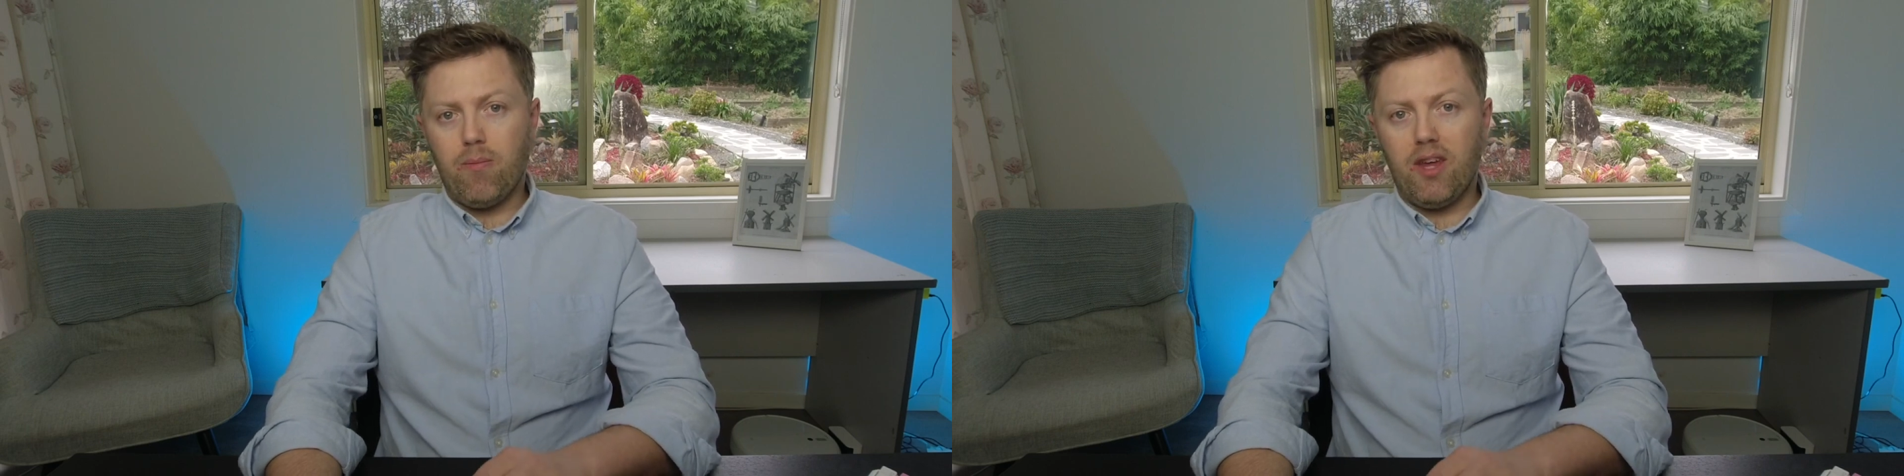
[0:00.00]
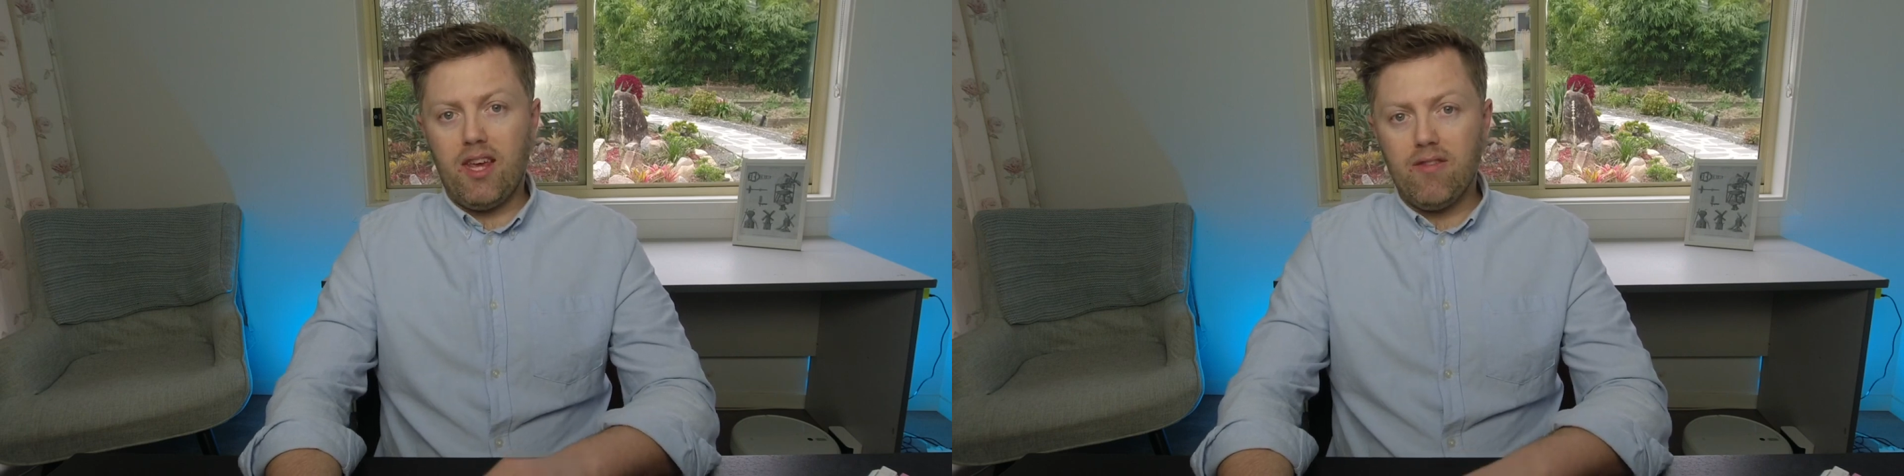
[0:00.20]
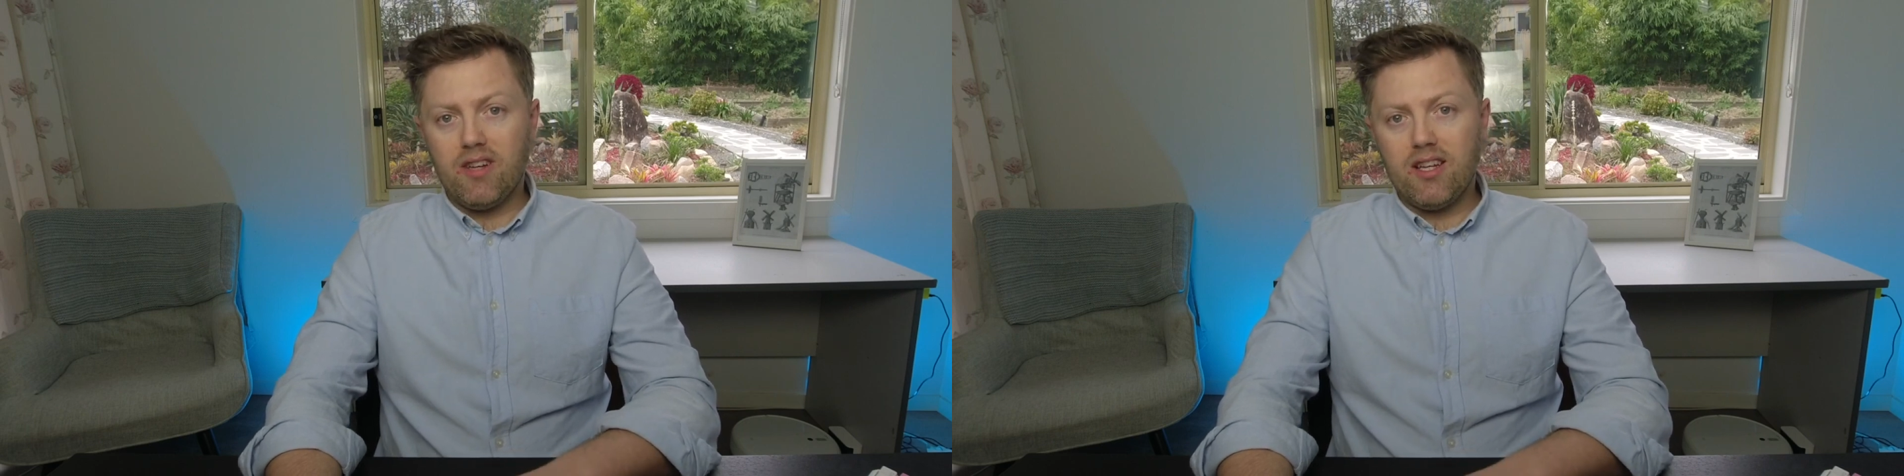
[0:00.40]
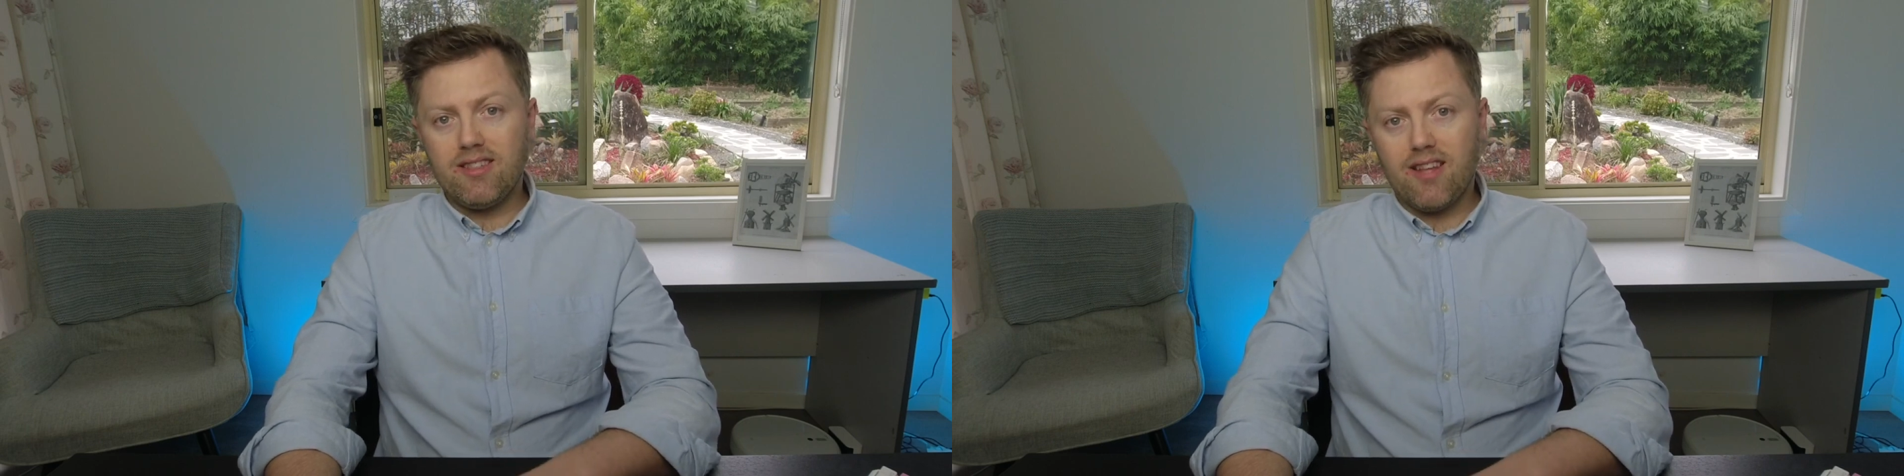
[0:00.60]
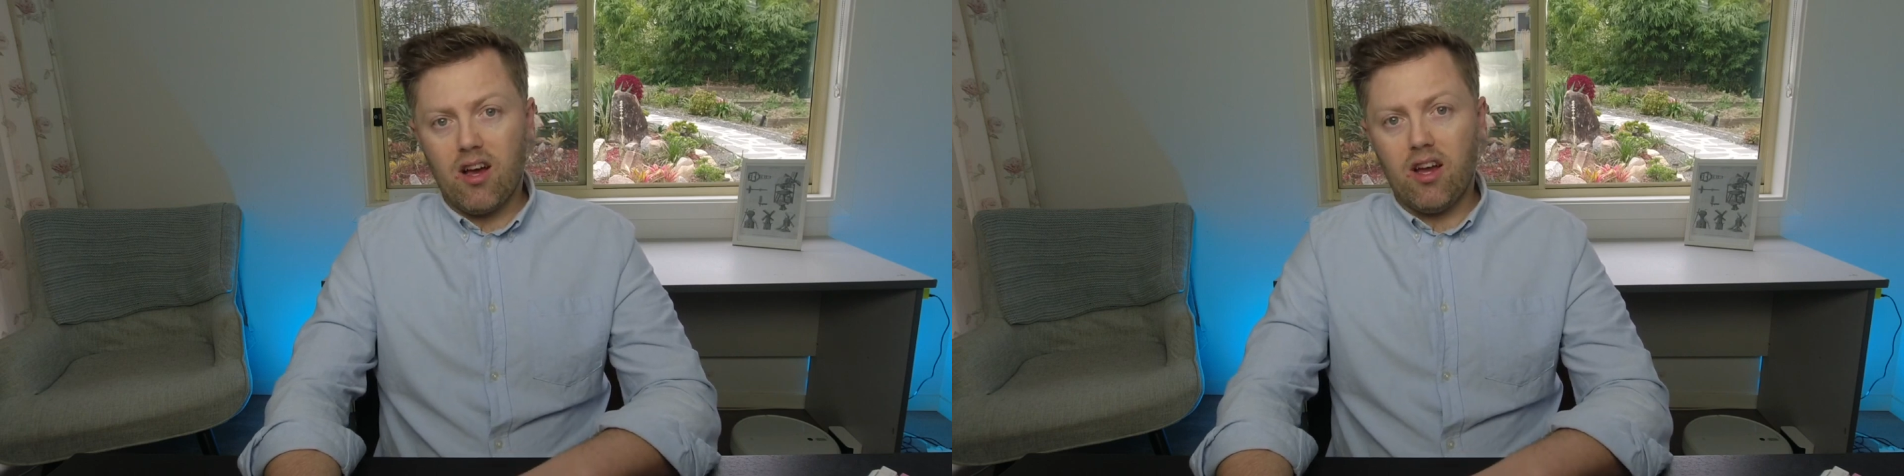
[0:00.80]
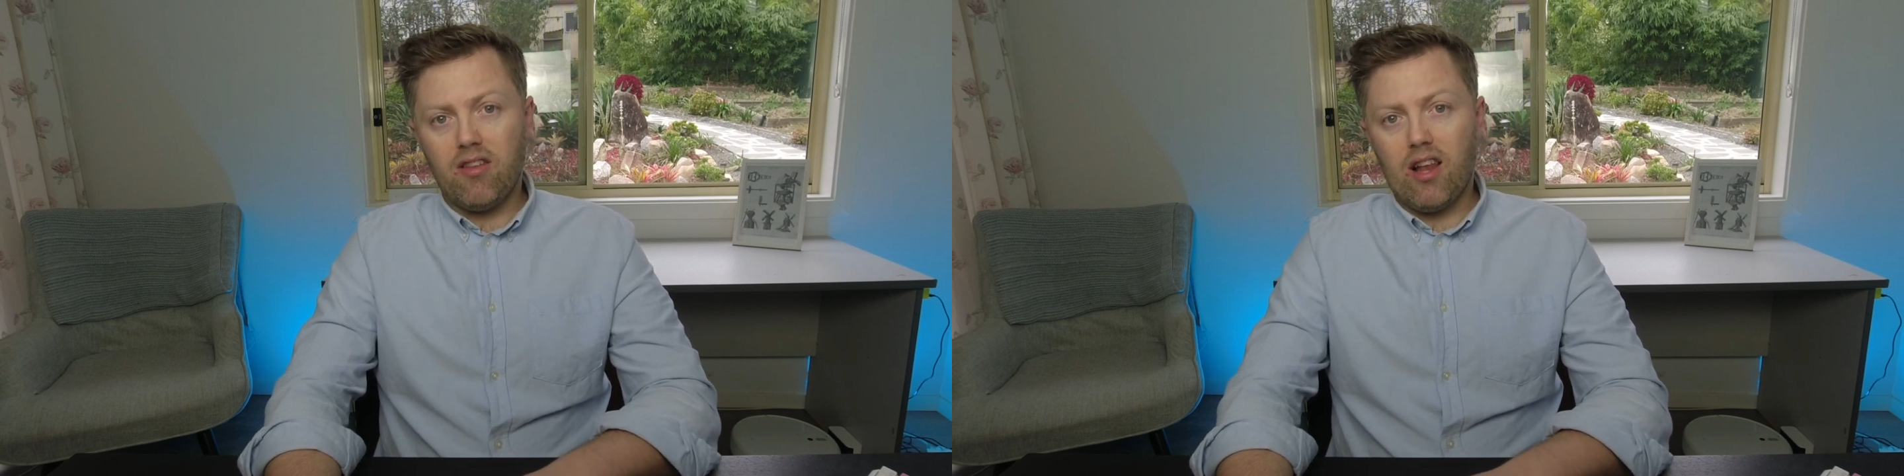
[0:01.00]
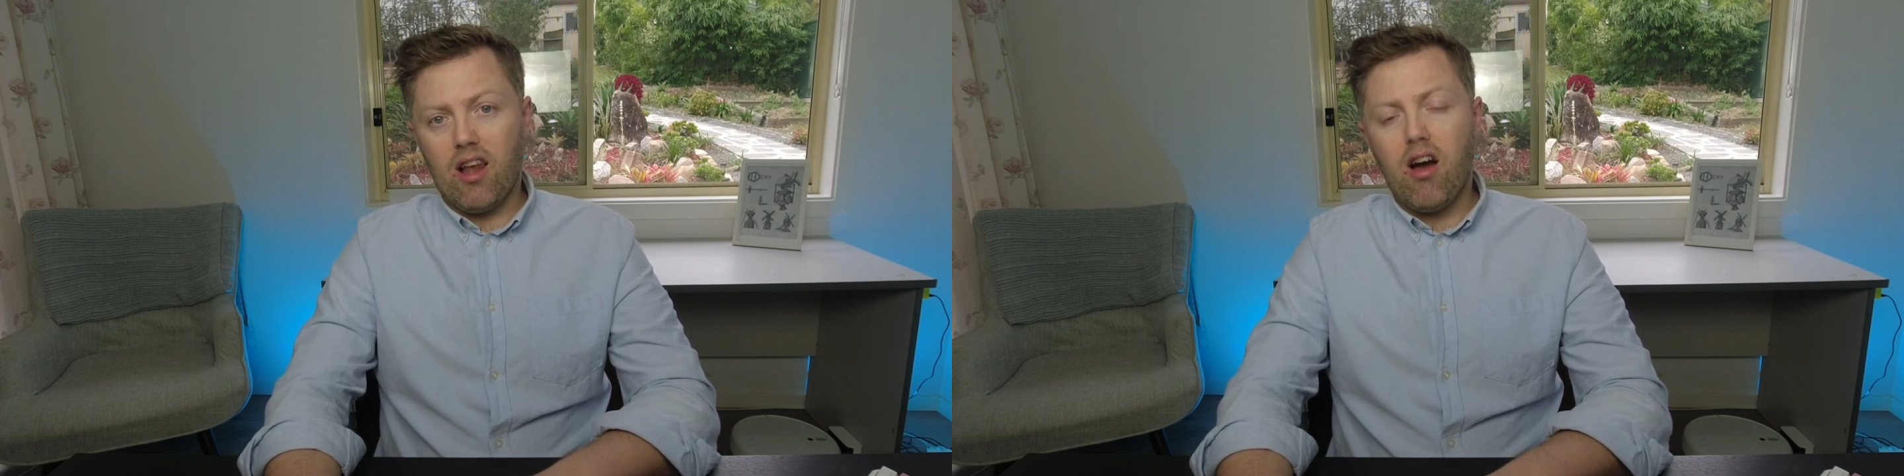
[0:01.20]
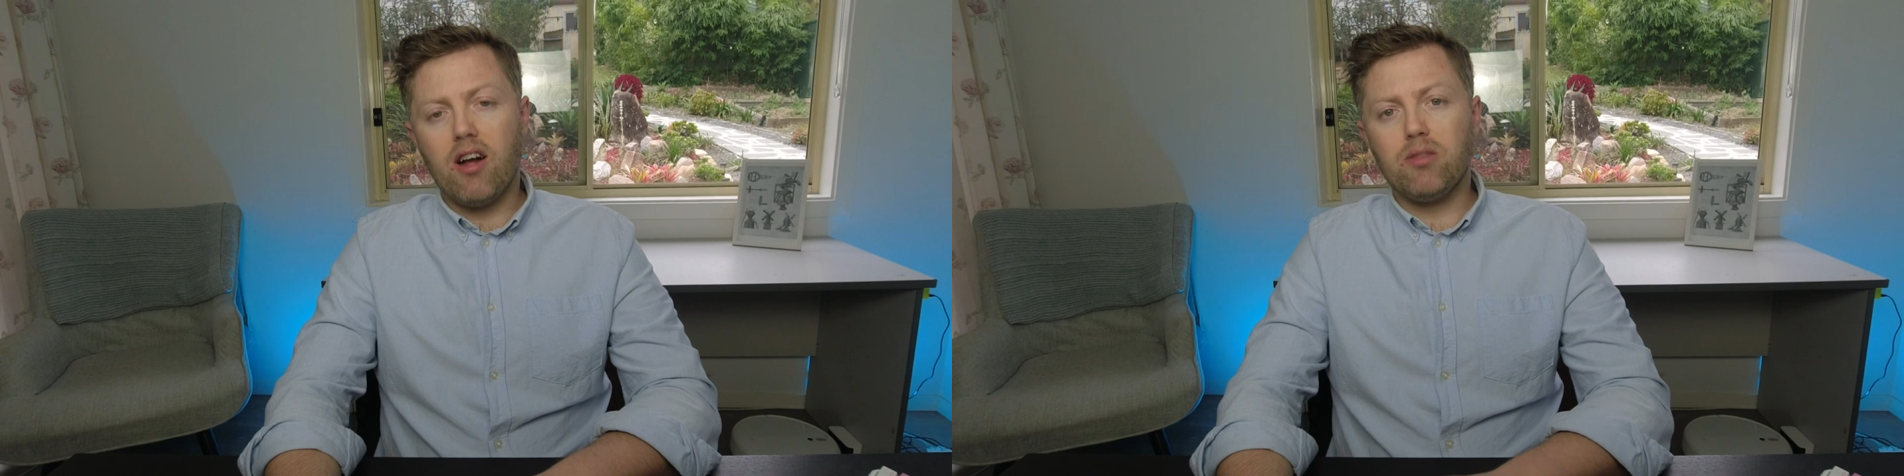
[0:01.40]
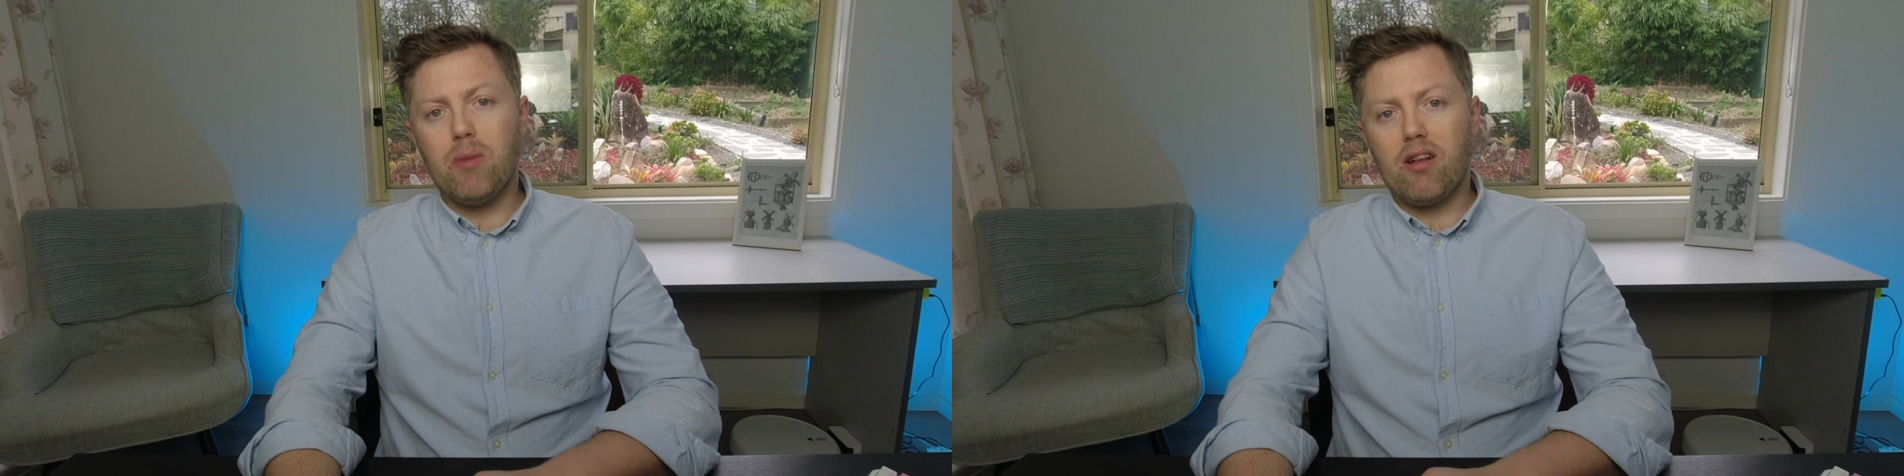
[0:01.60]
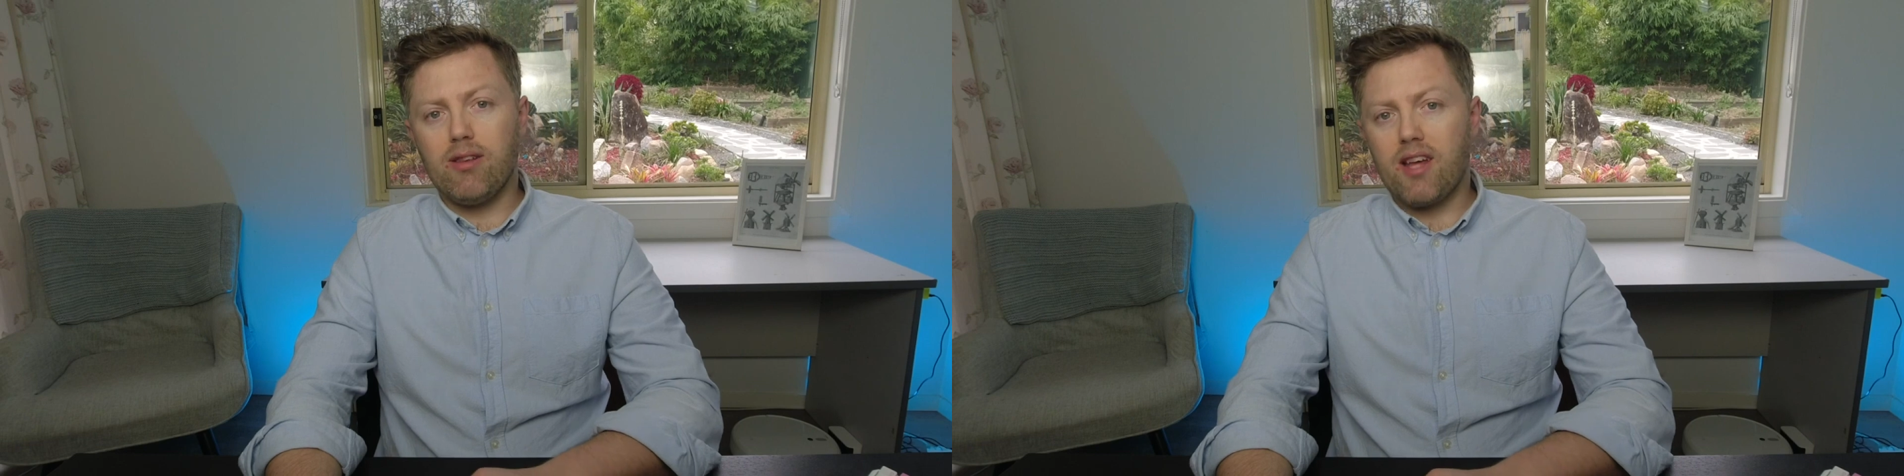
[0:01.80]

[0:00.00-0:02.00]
Even inside the large metal